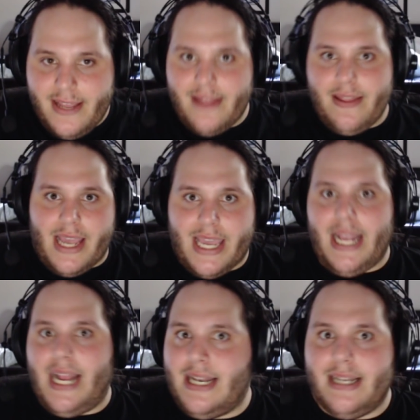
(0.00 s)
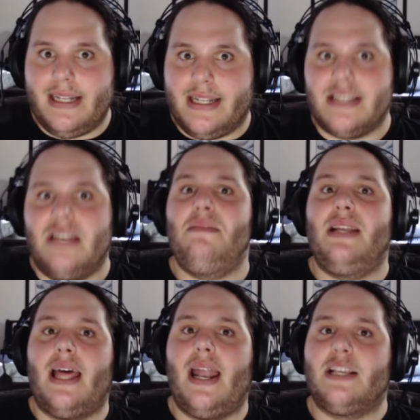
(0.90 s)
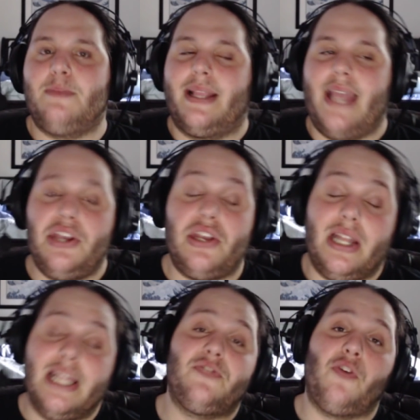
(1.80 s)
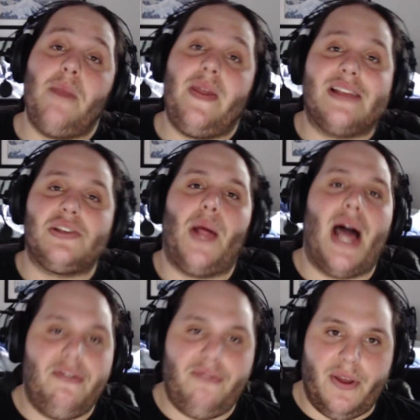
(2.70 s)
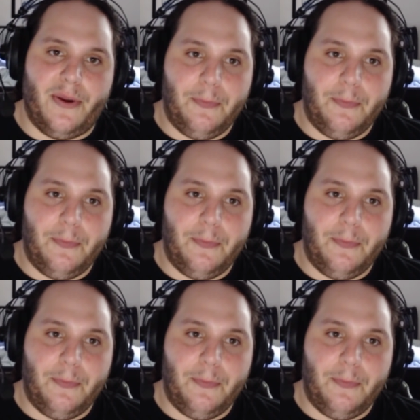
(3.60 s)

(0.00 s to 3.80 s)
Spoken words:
it doesn't meet that expectation. At least for me, that's how I feel.